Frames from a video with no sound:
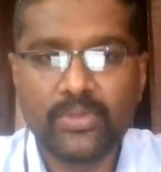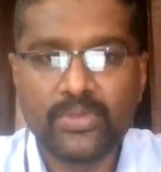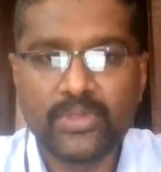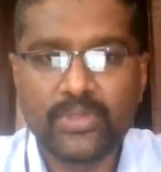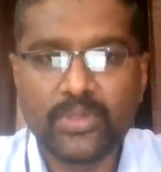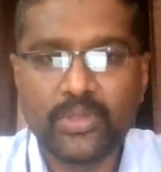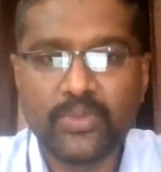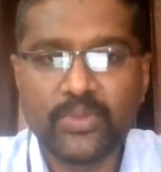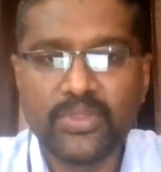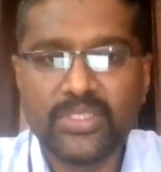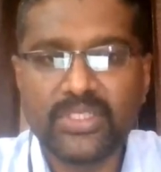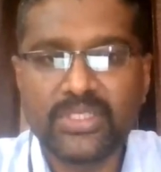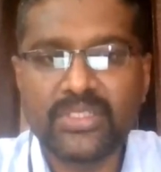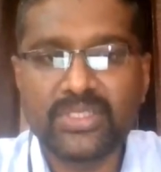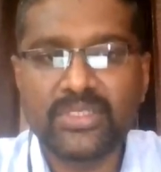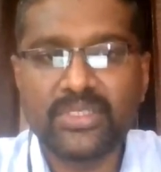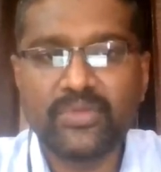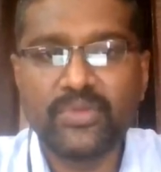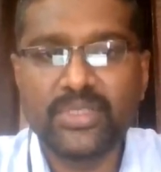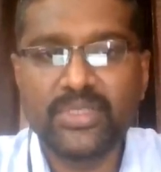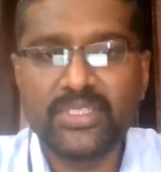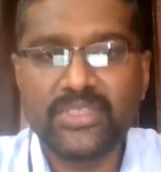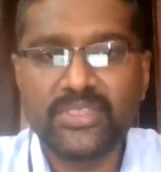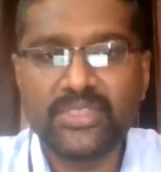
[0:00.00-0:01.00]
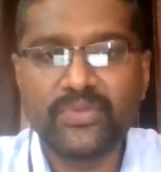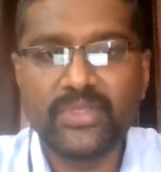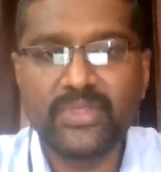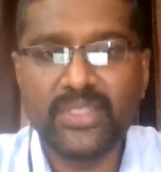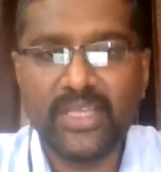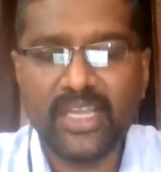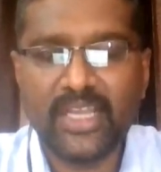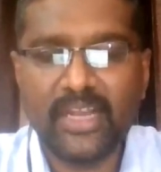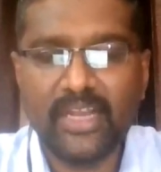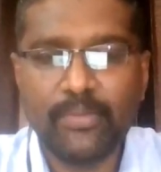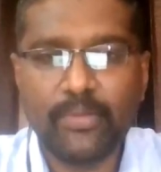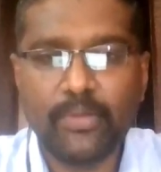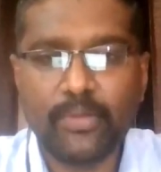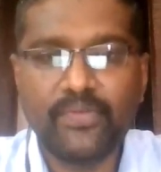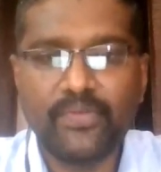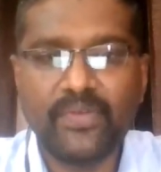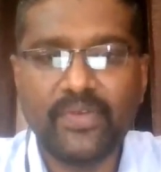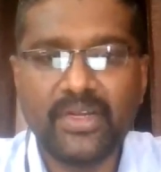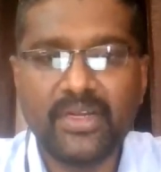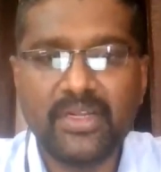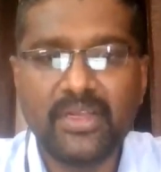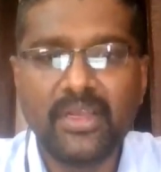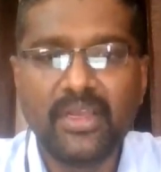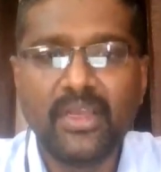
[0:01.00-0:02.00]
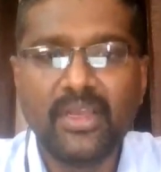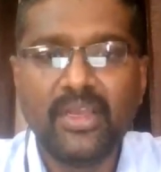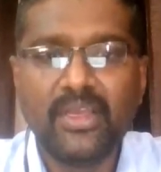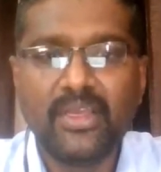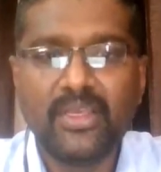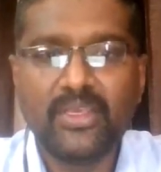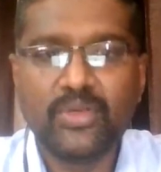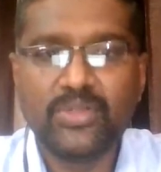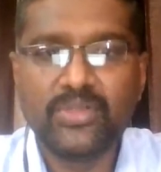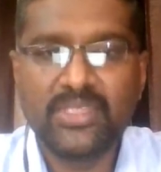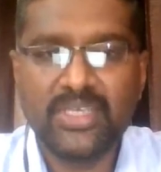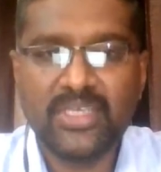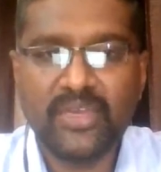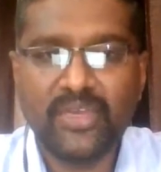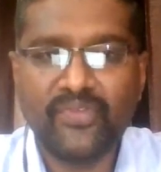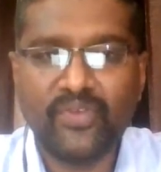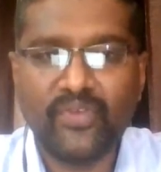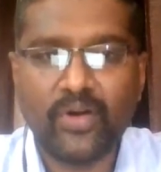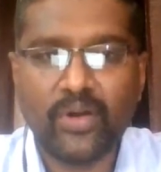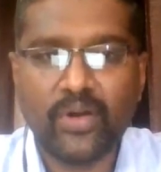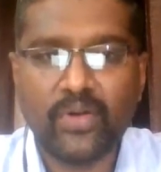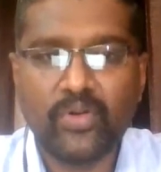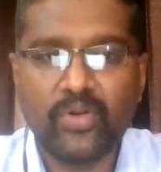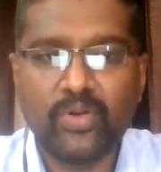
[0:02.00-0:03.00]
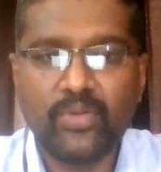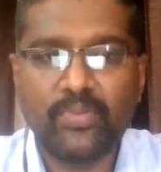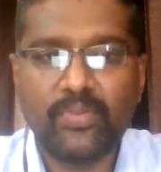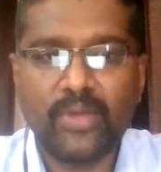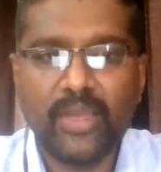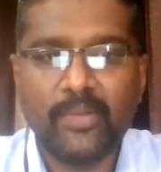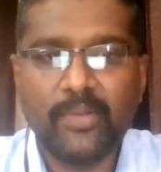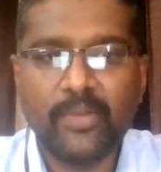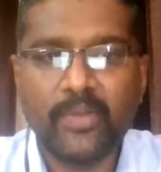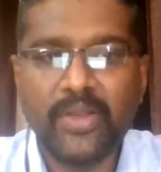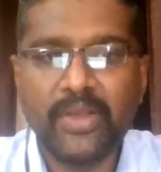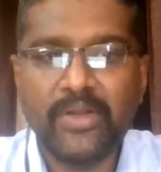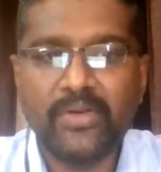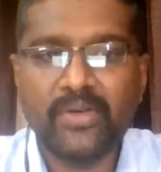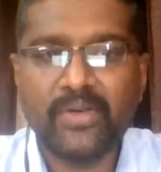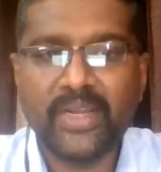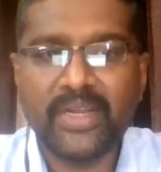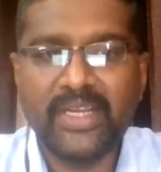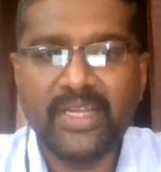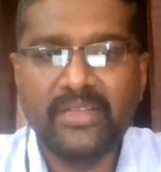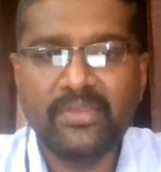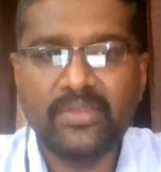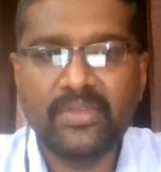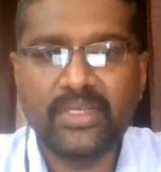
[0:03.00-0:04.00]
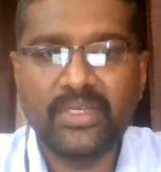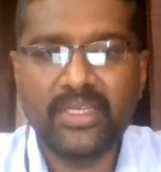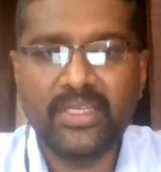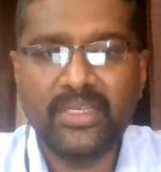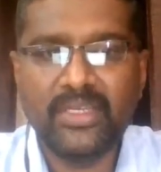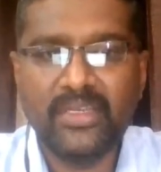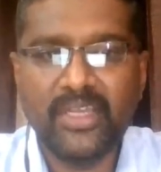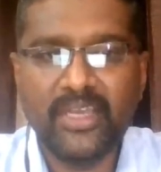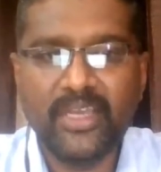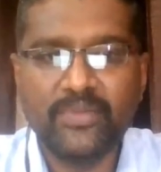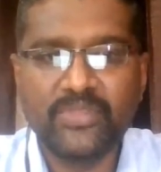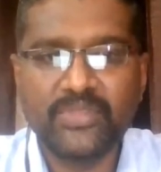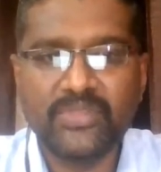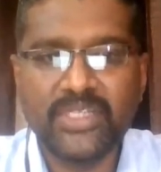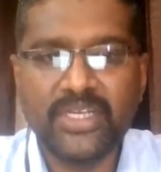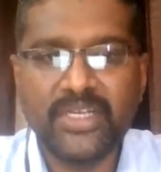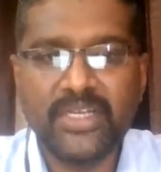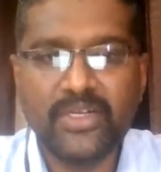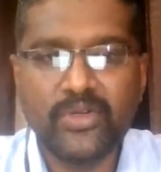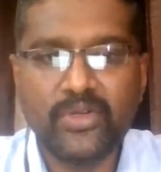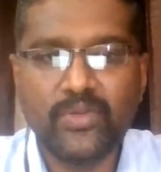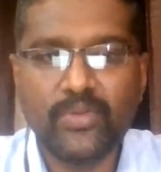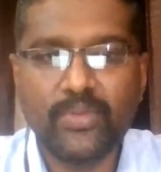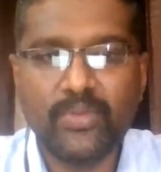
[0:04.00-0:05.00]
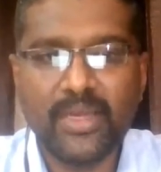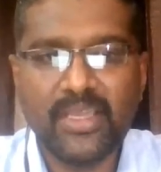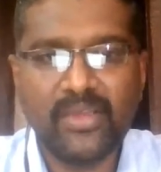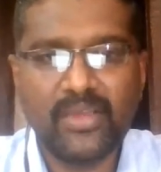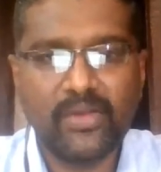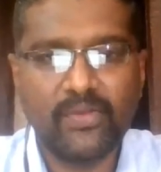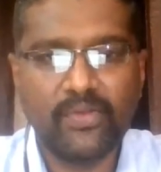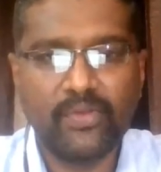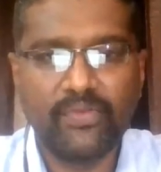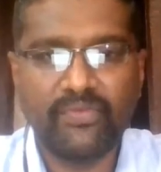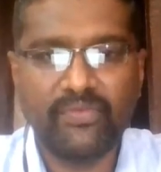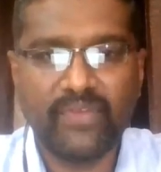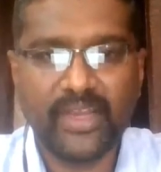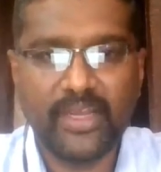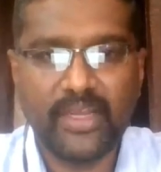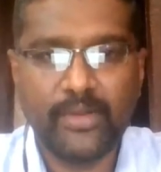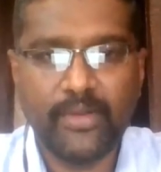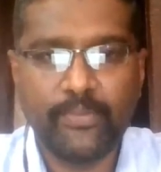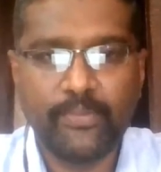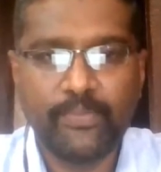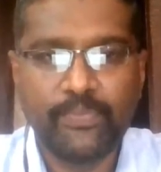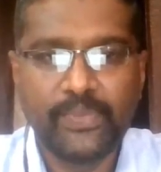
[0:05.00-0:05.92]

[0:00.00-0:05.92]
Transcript: So which with the help of it, using a for loop, I'm going to write three names into my file.